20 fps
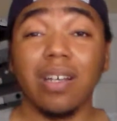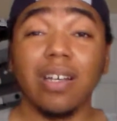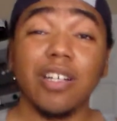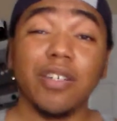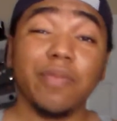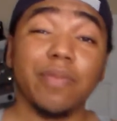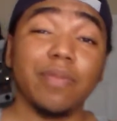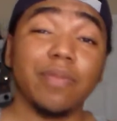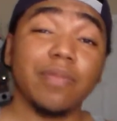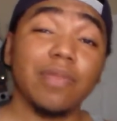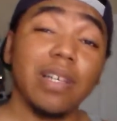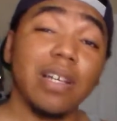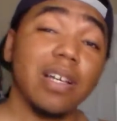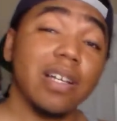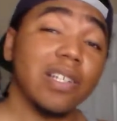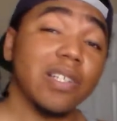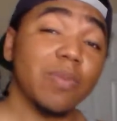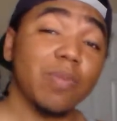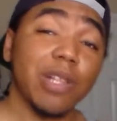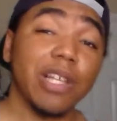Um,
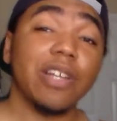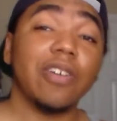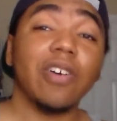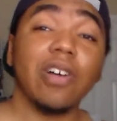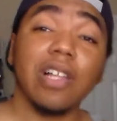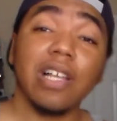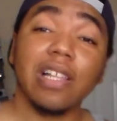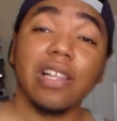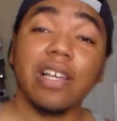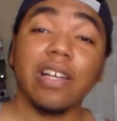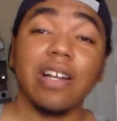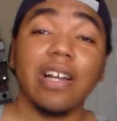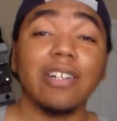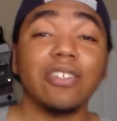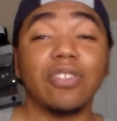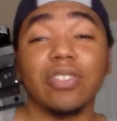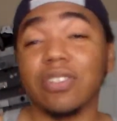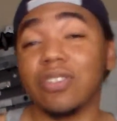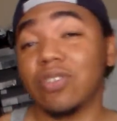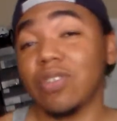I'll explain all that later. I
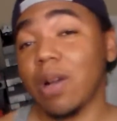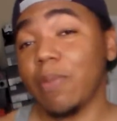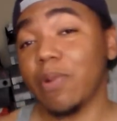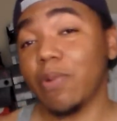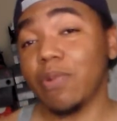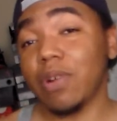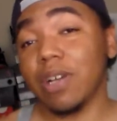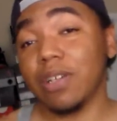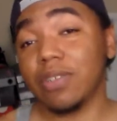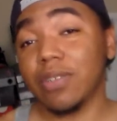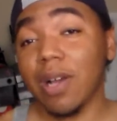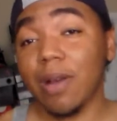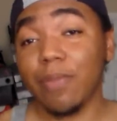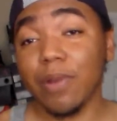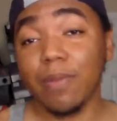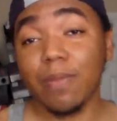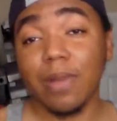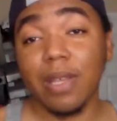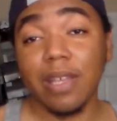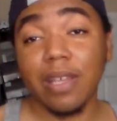just drop it when I
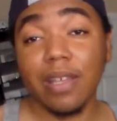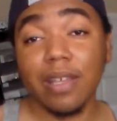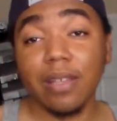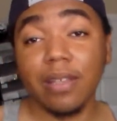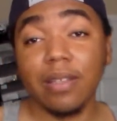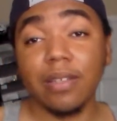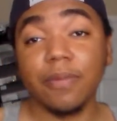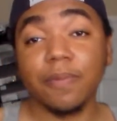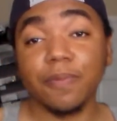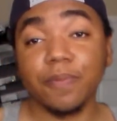drop it, man.